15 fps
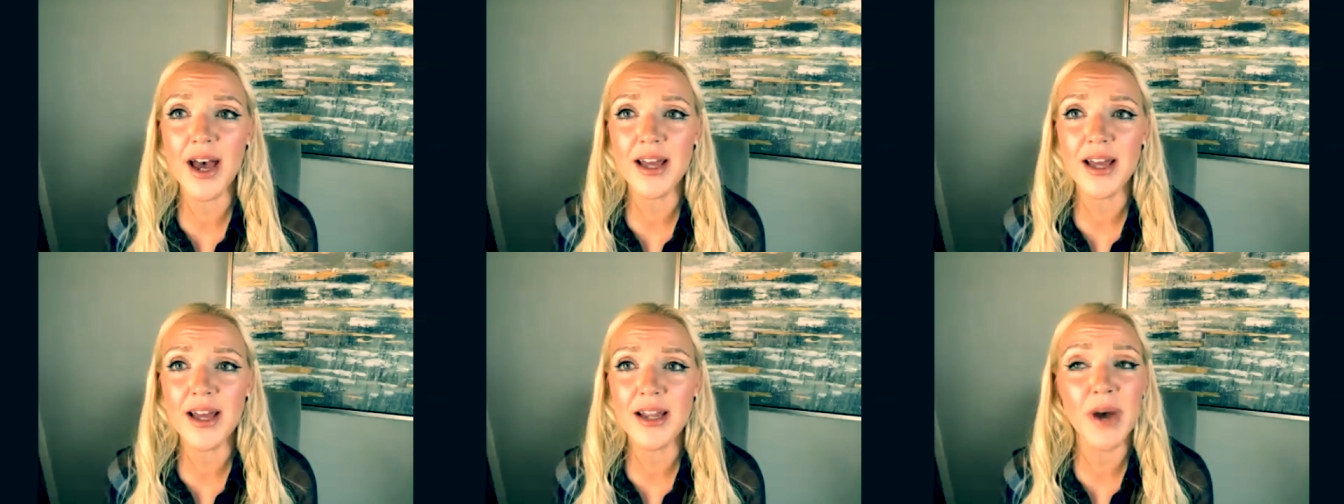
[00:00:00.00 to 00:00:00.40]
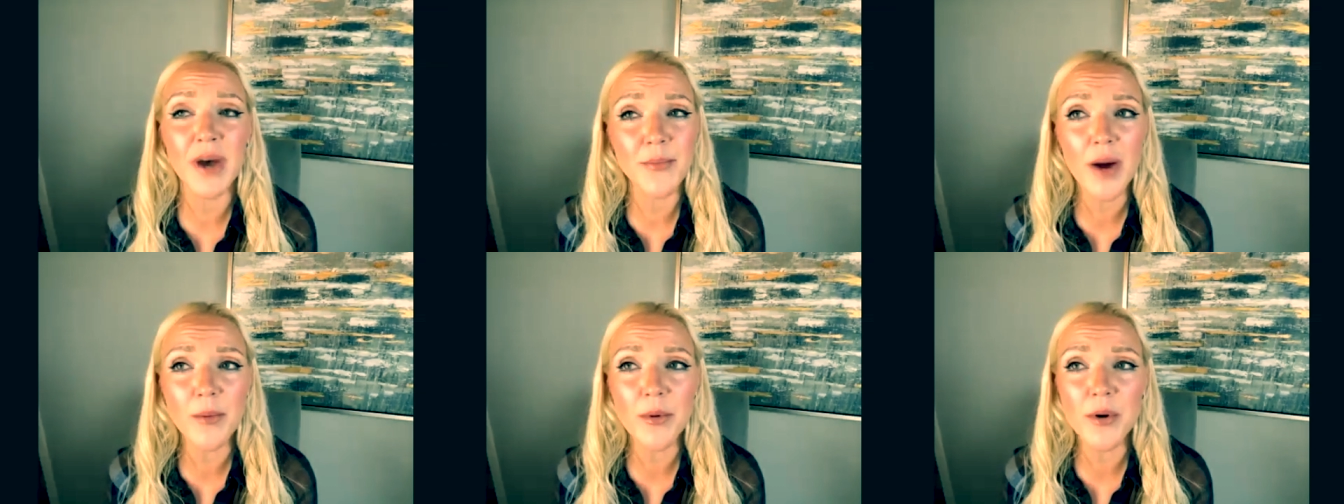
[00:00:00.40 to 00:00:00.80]
my
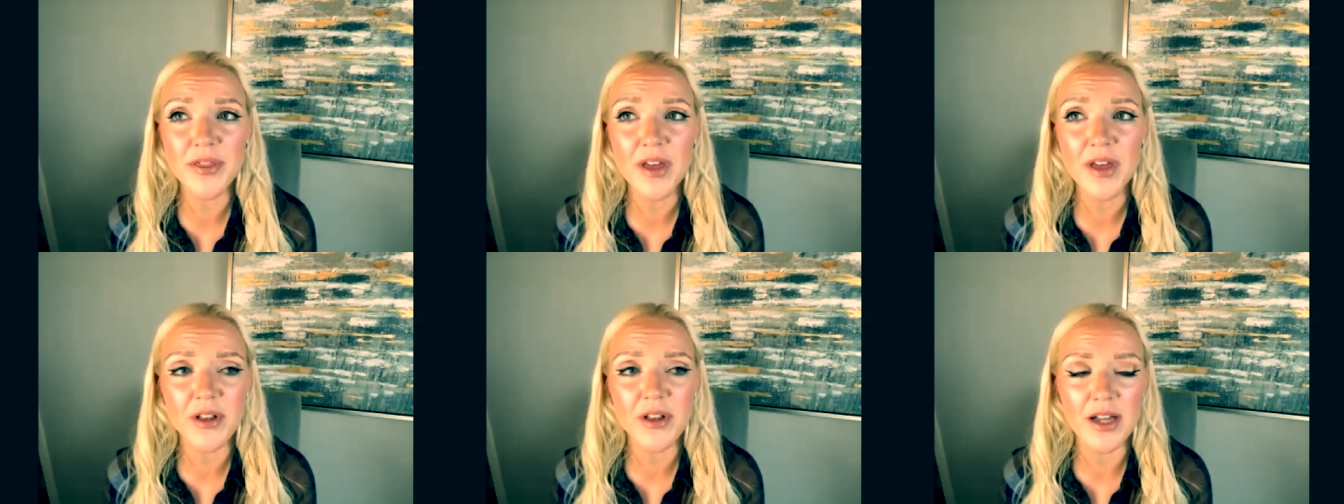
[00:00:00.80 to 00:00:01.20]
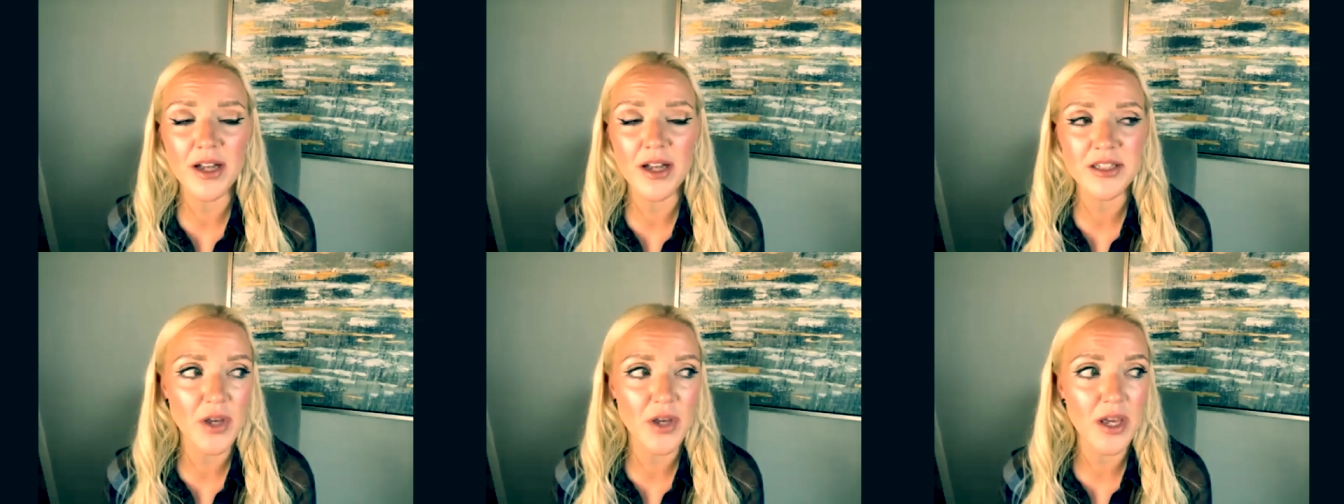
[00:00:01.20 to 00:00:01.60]
problem with that
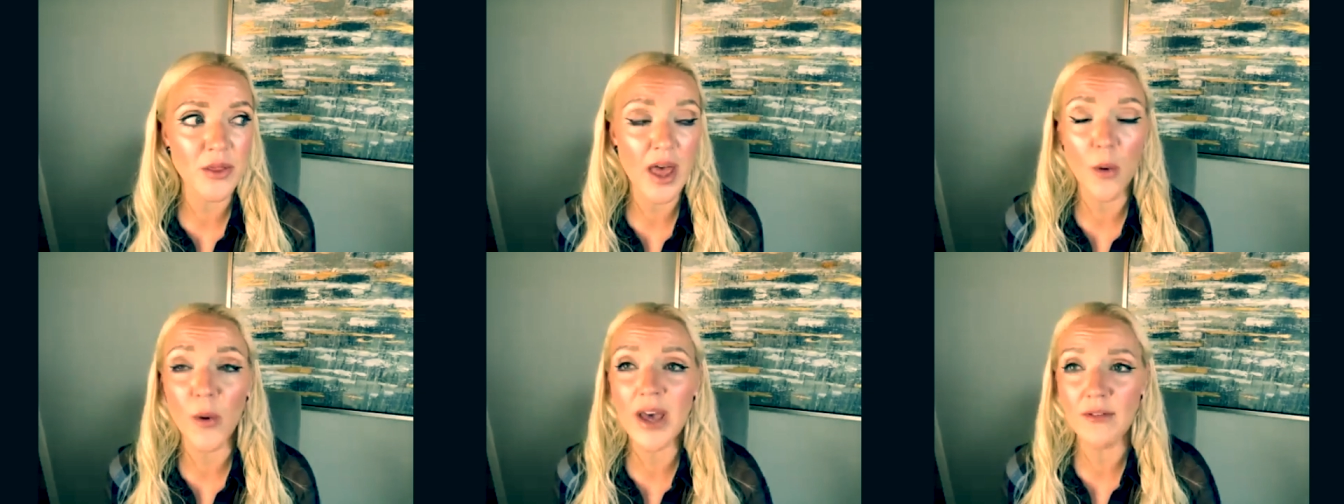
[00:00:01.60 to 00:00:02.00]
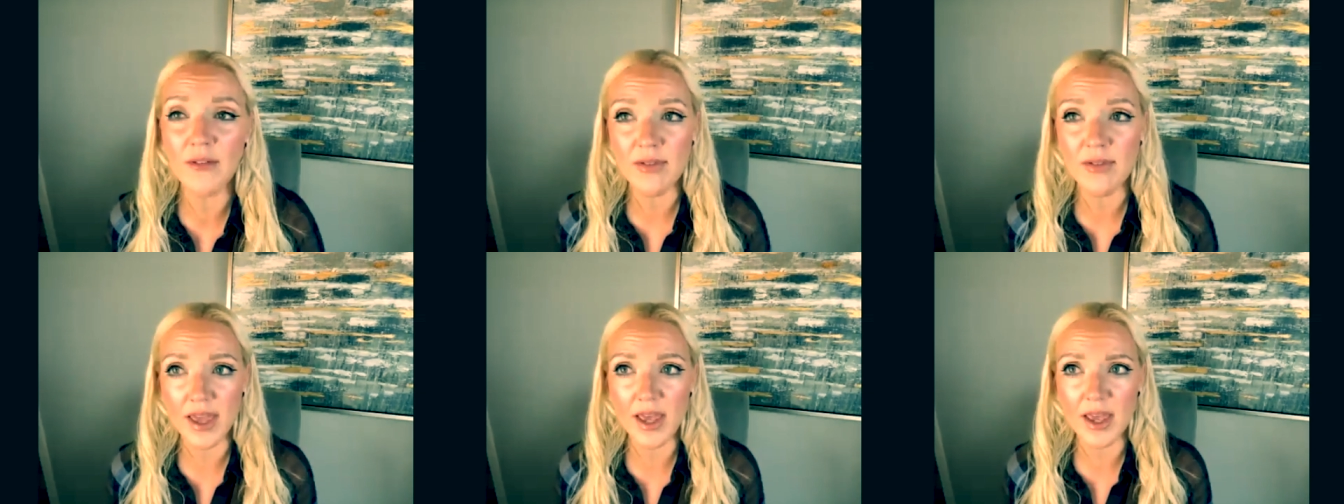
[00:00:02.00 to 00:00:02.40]
philosophy and that way of
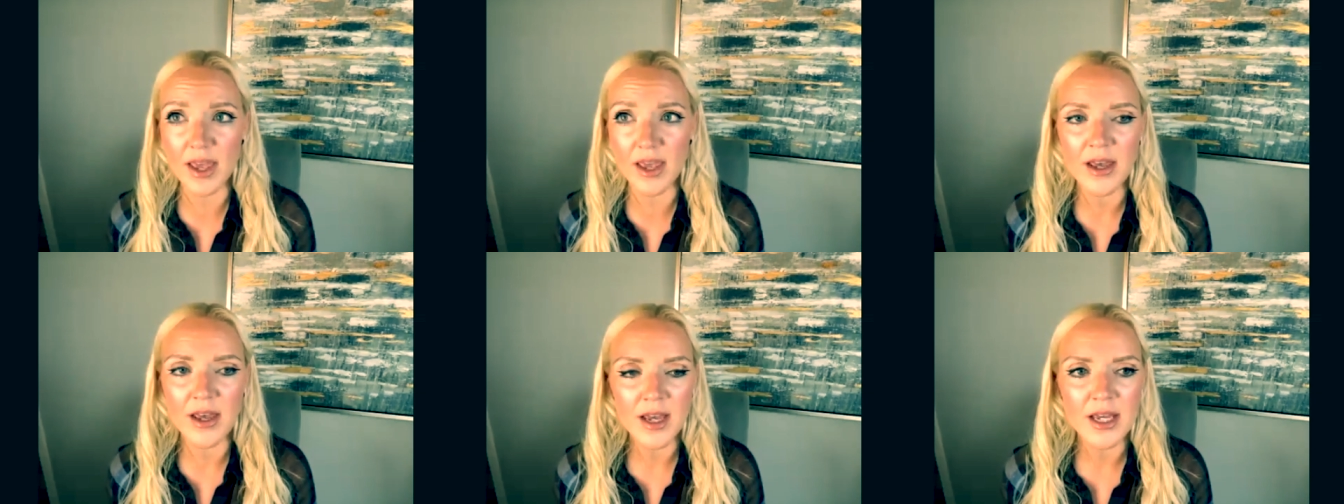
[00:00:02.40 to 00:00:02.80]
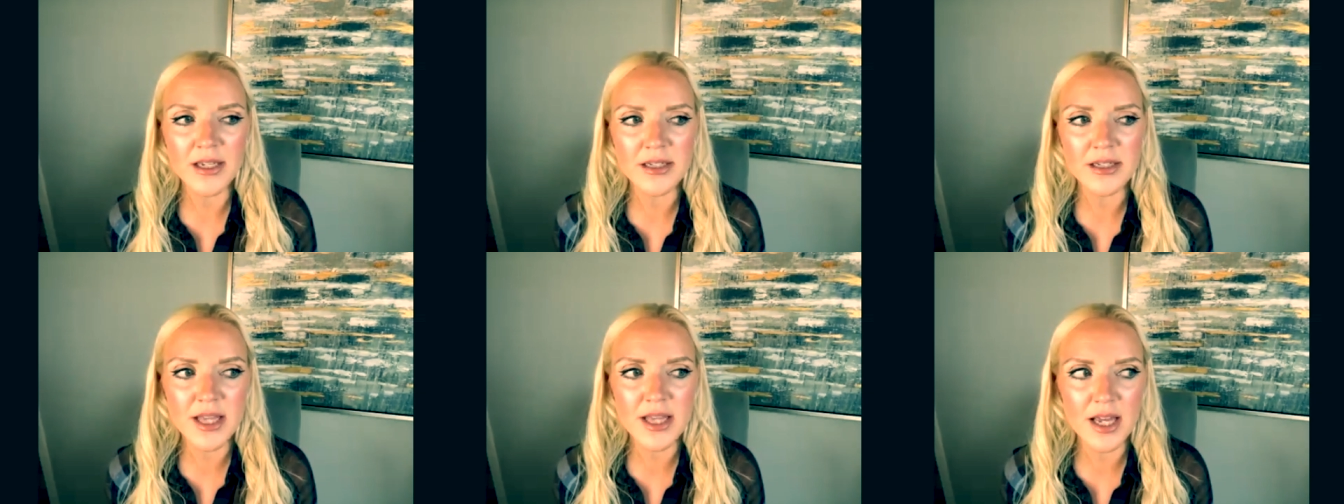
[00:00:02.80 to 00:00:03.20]
thinking
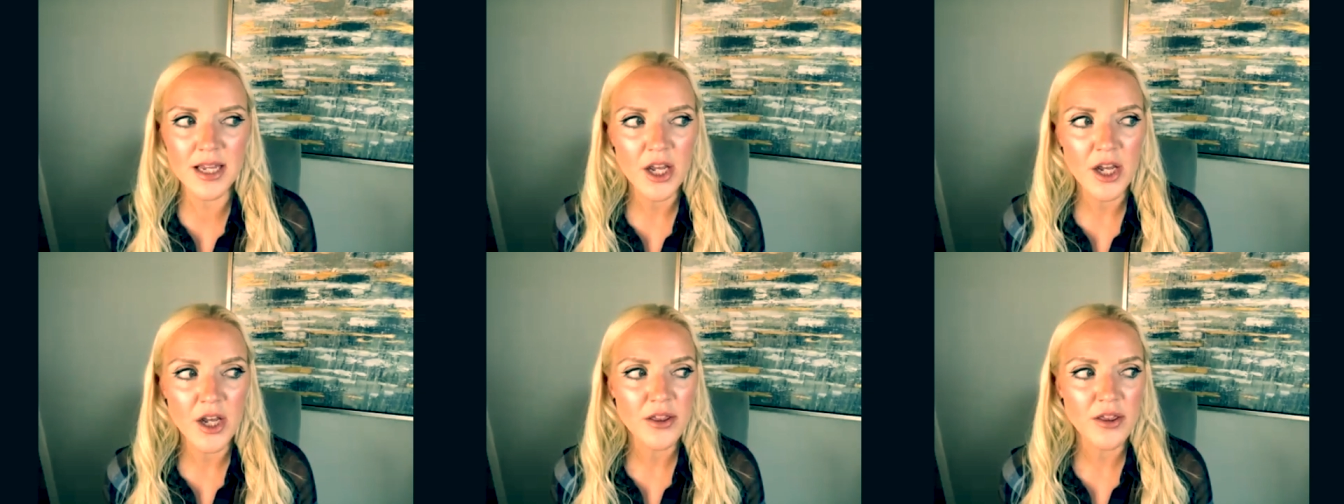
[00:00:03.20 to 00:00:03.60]
is that